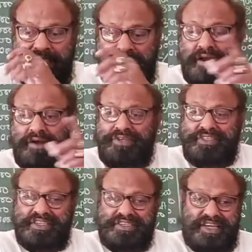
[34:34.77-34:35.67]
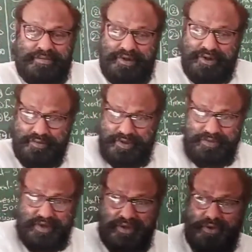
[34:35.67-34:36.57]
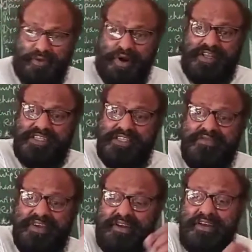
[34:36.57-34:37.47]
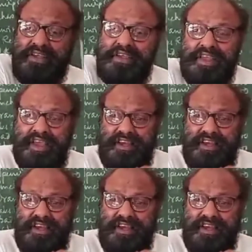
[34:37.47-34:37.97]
What is account? Account is a statement of event.